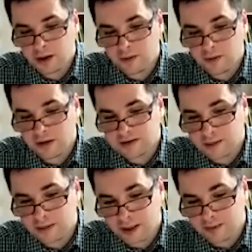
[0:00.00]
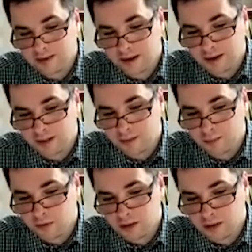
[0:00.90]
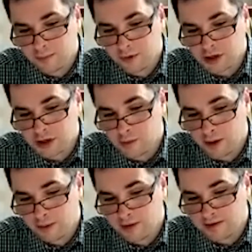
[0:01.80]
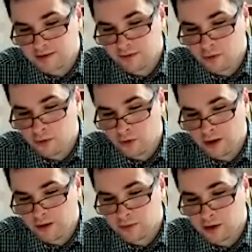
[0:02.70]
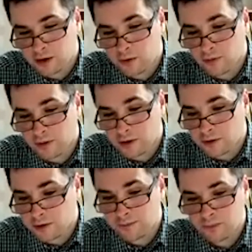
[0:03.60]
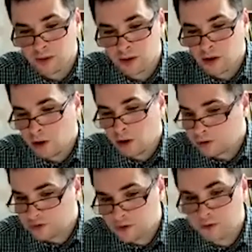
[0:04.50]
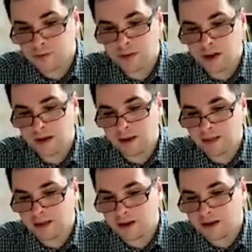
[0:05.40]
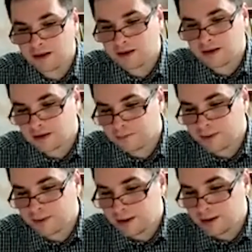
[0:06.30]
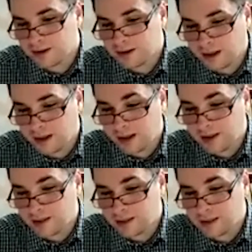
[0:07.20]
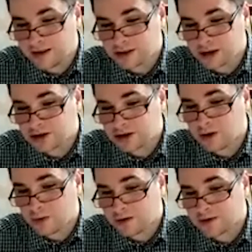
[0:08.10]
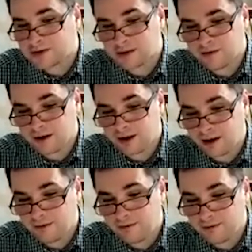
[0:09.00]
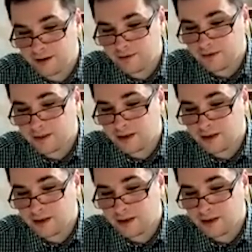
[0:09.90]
Sometimes I can put pressure by means of rook a3, rook b3. Also, I can I can exchange the queens via f5 and